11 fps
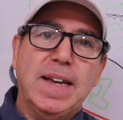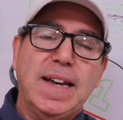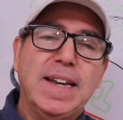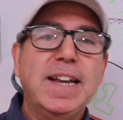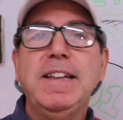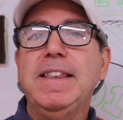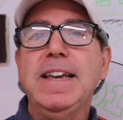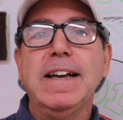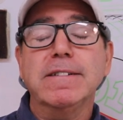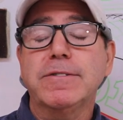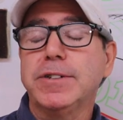And anything
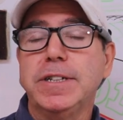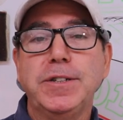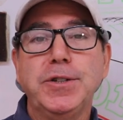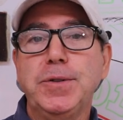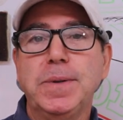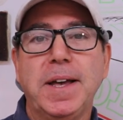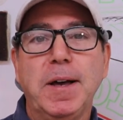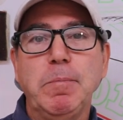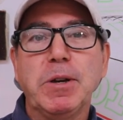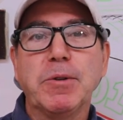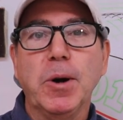else you can do to
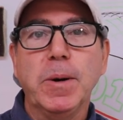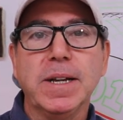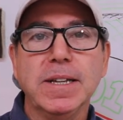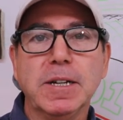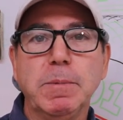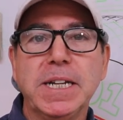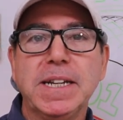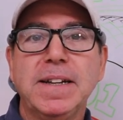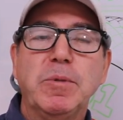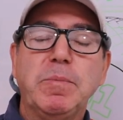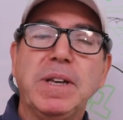help me grow it a little bit
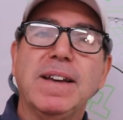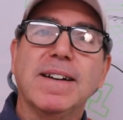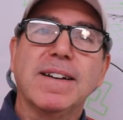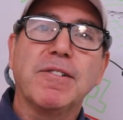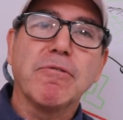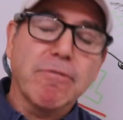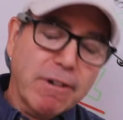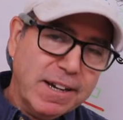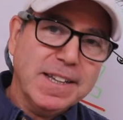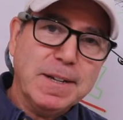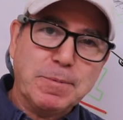would be
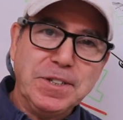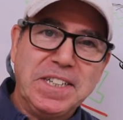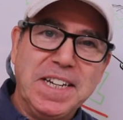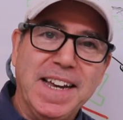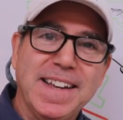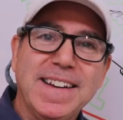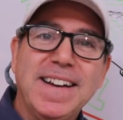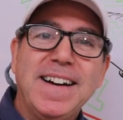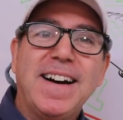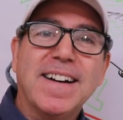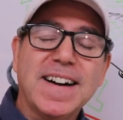greatly appreciated.
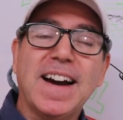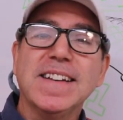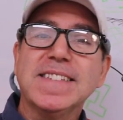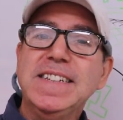All right, I'll